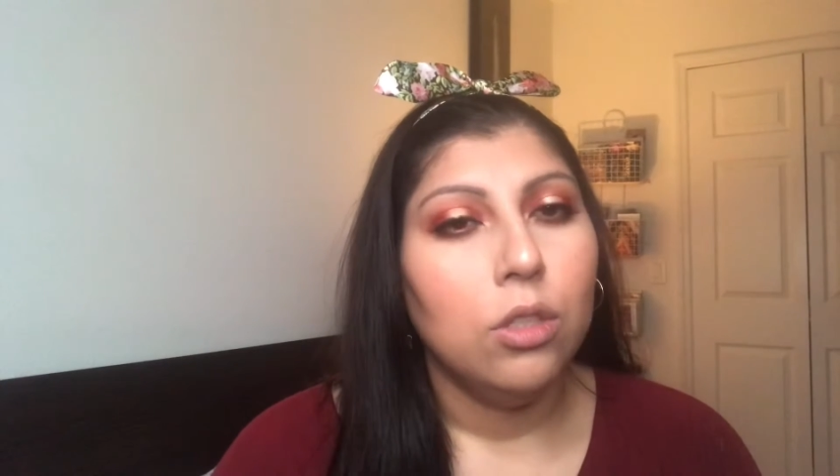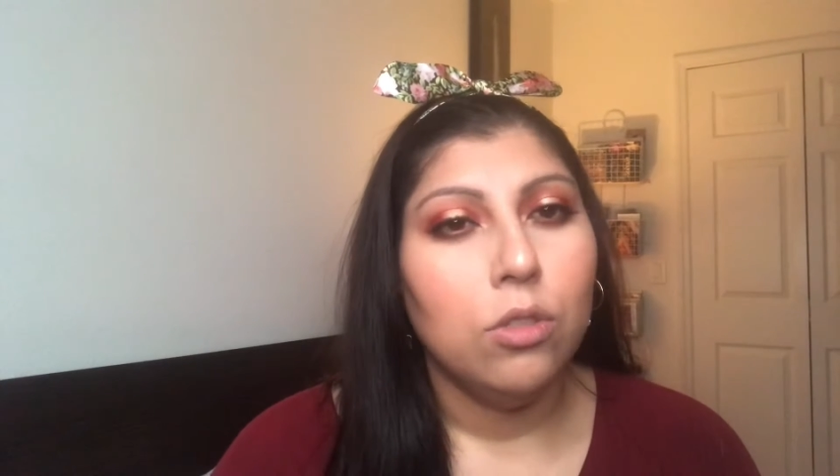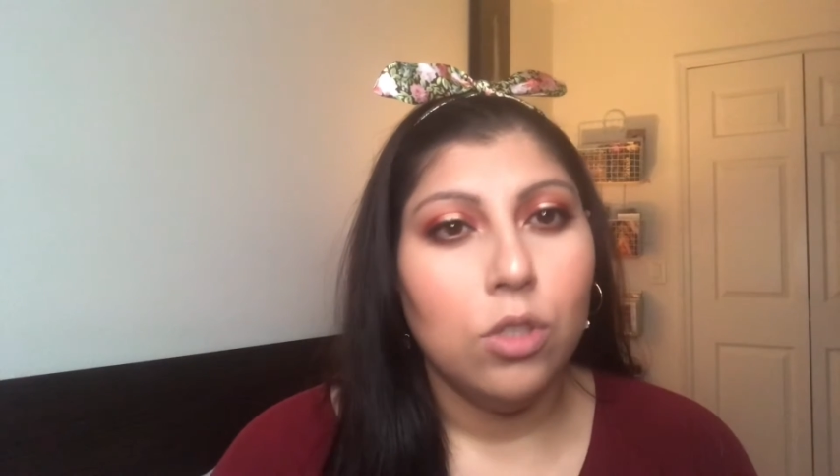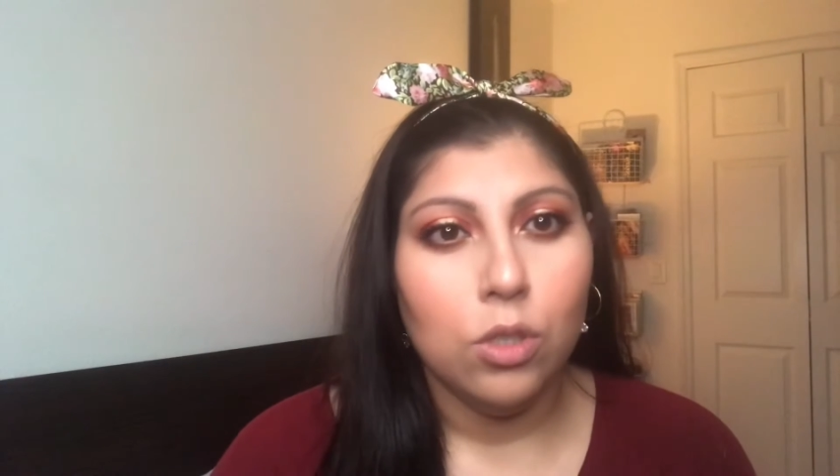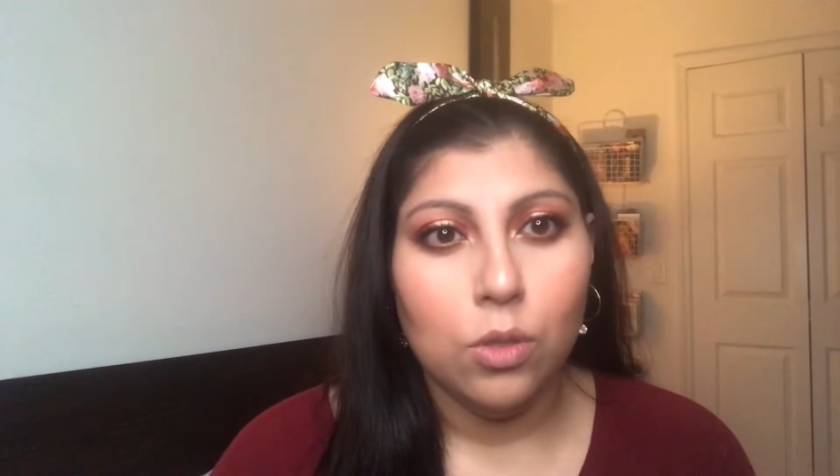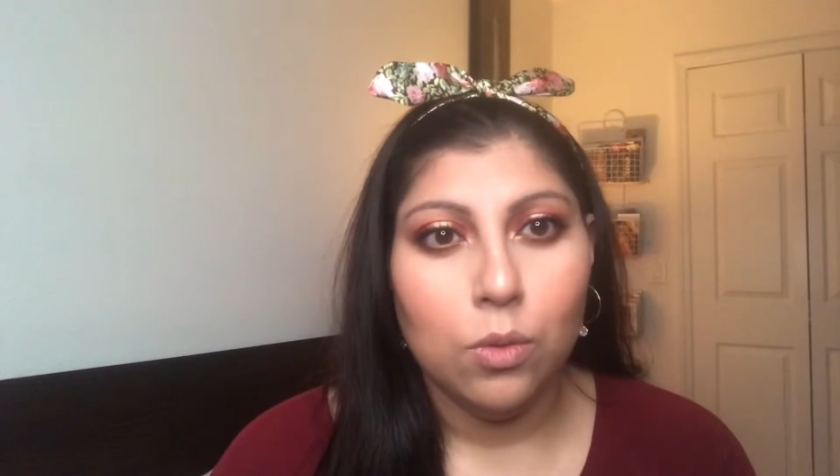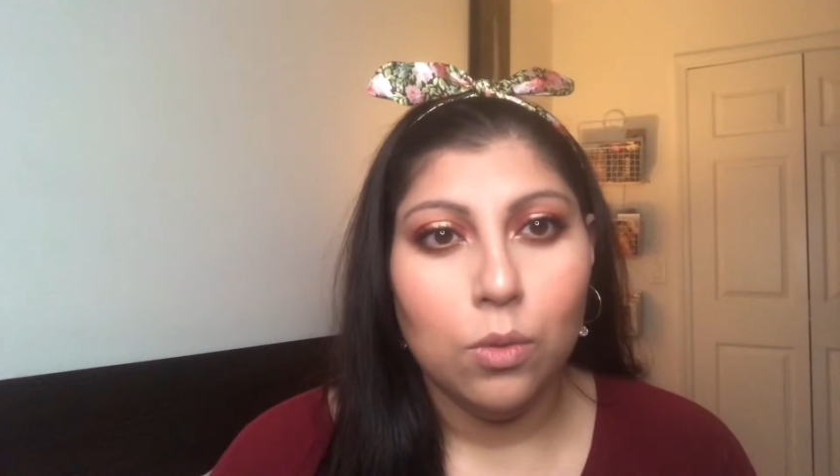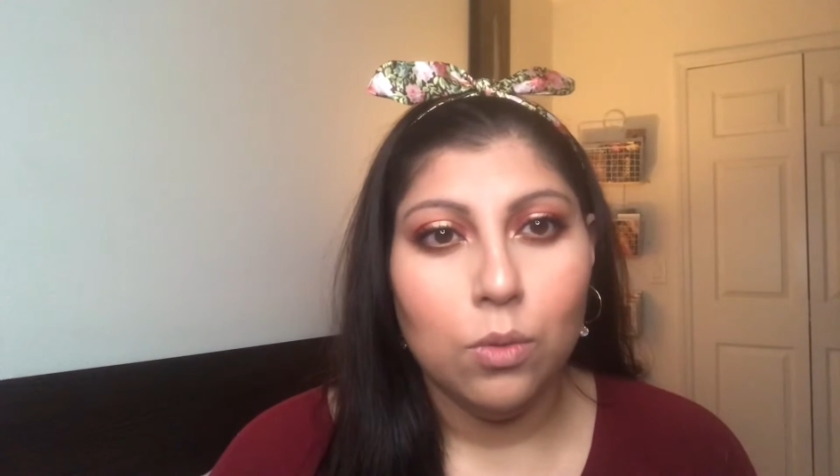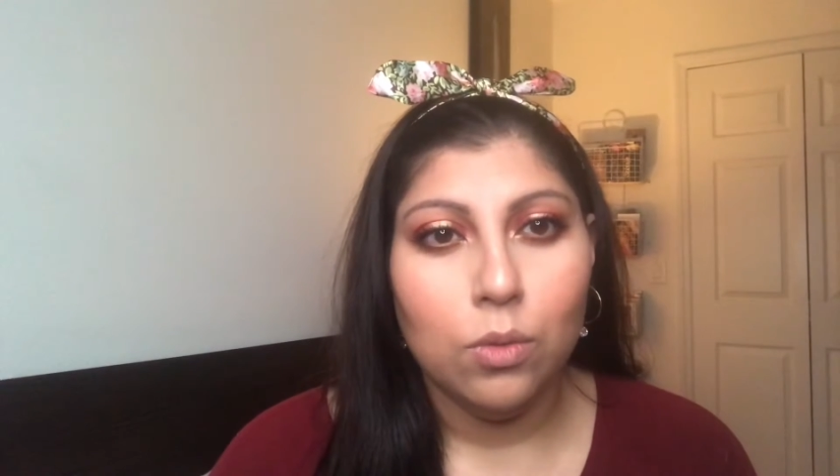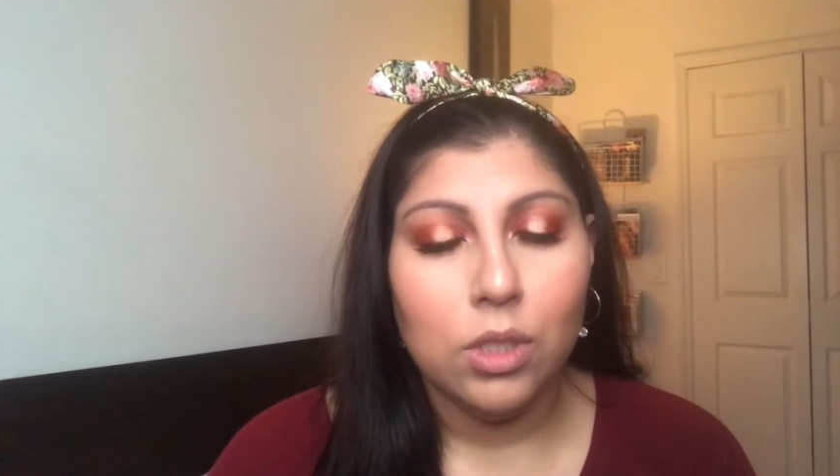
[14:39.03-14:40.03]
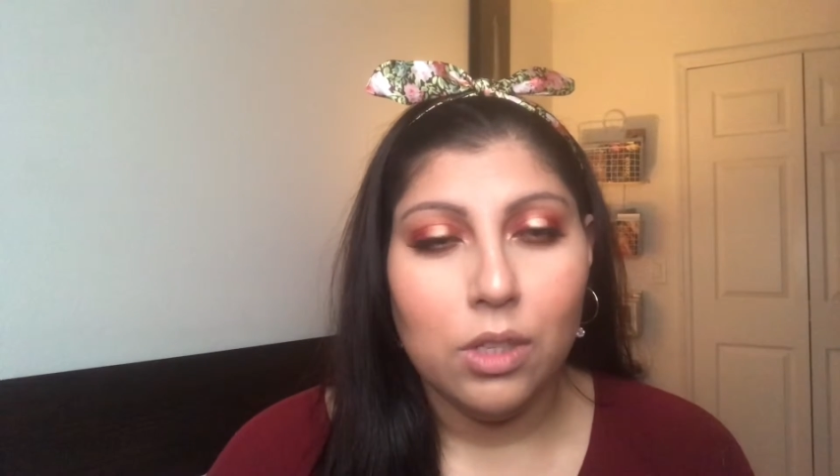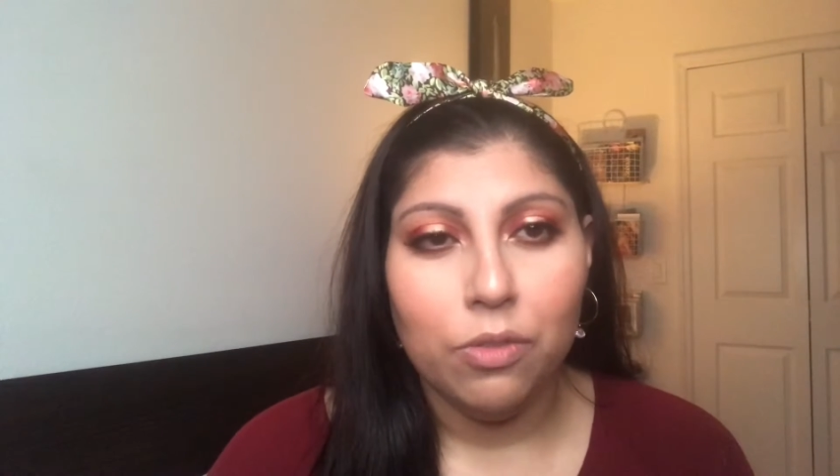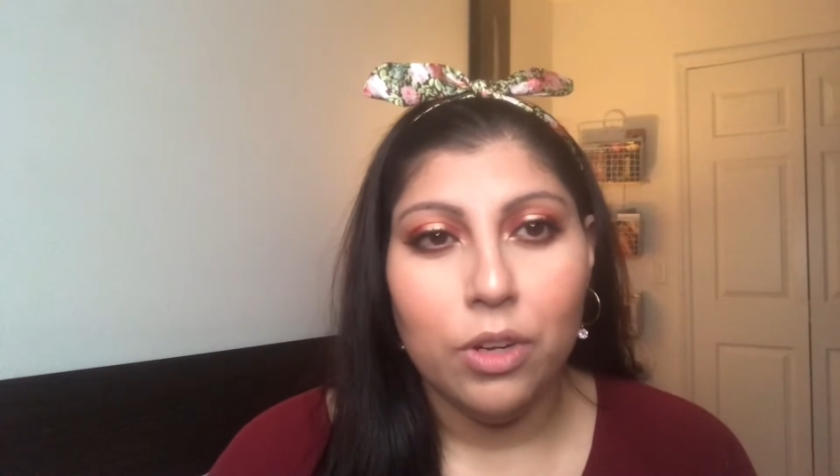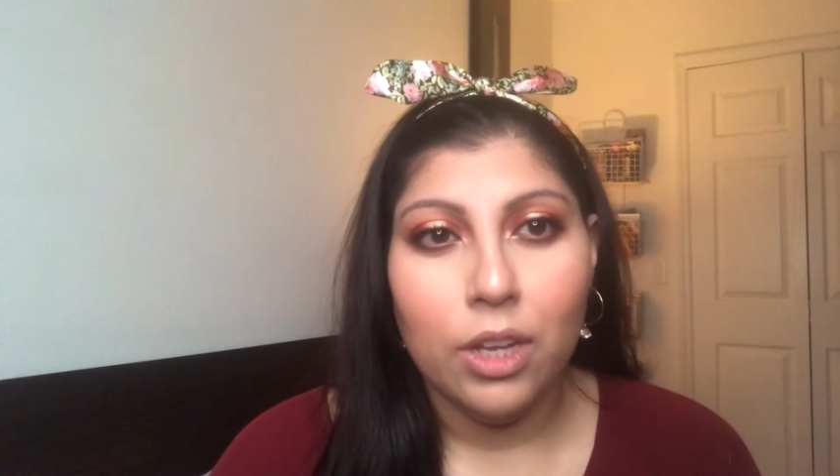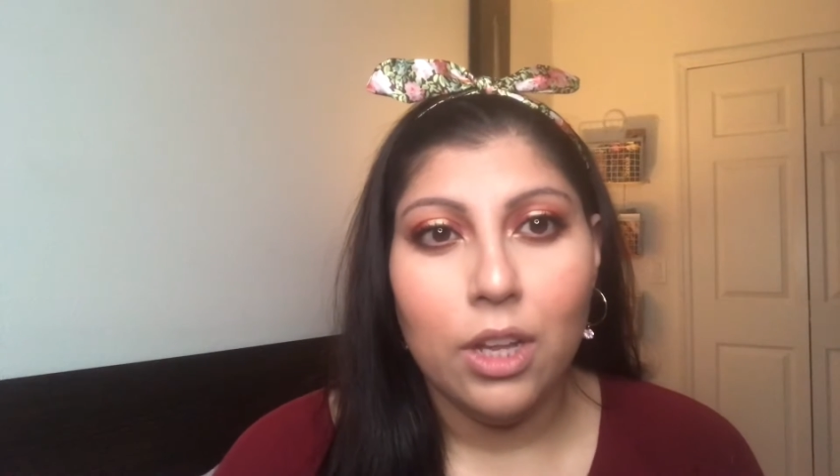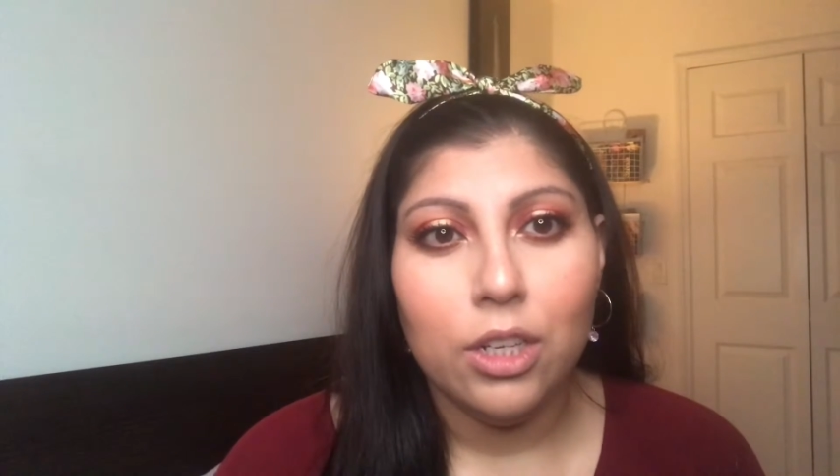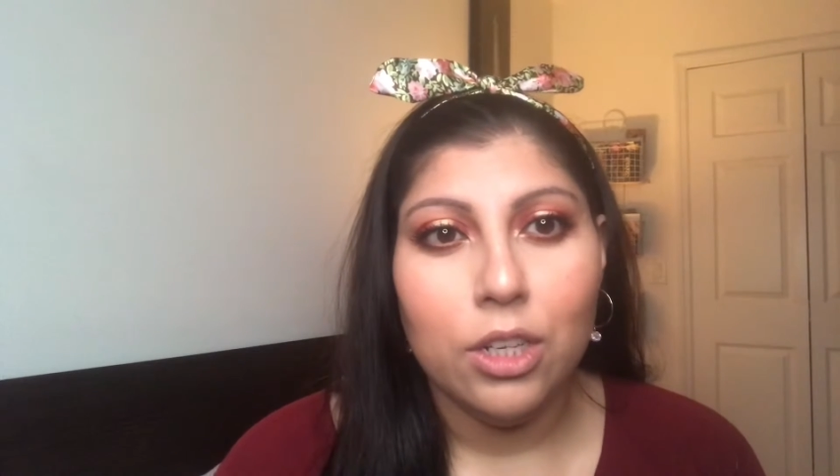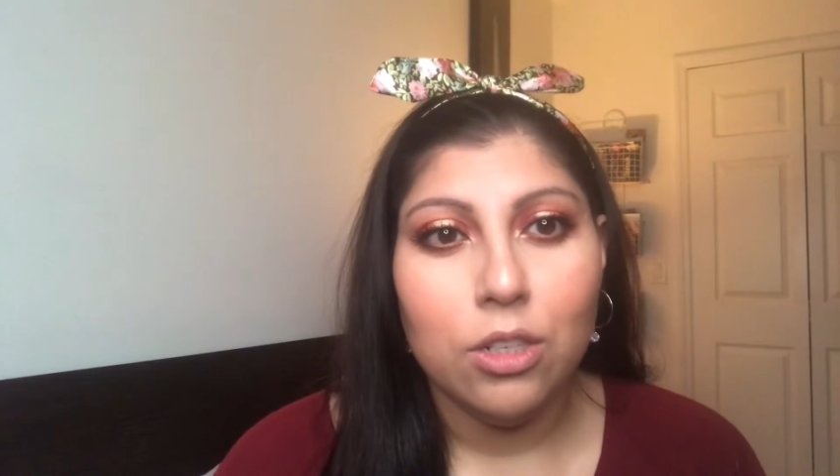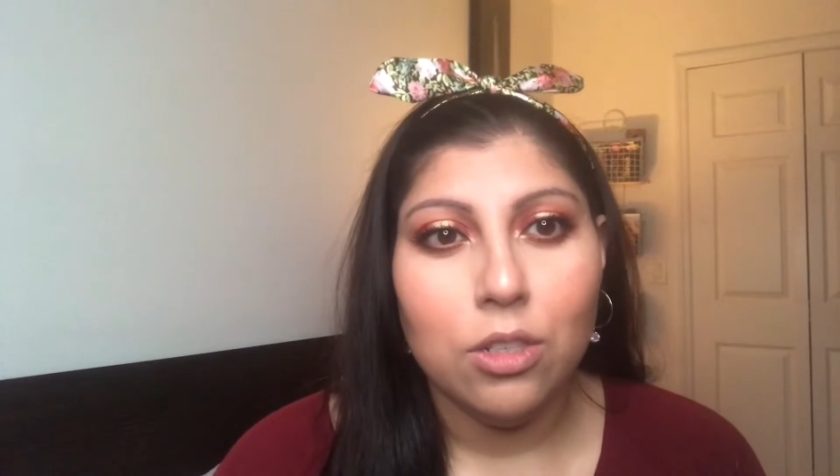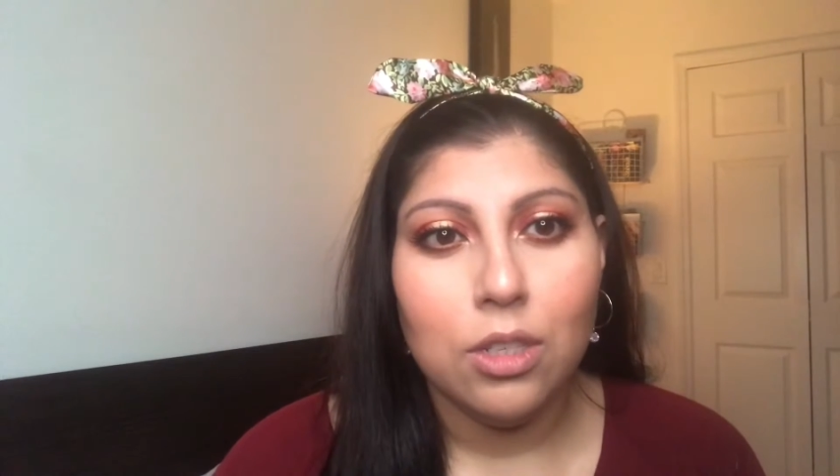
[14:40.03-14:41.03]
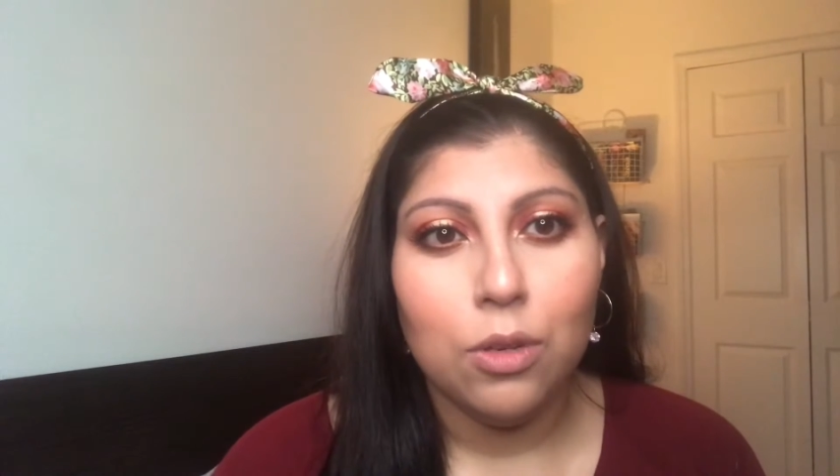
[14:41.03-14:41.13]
two different colors,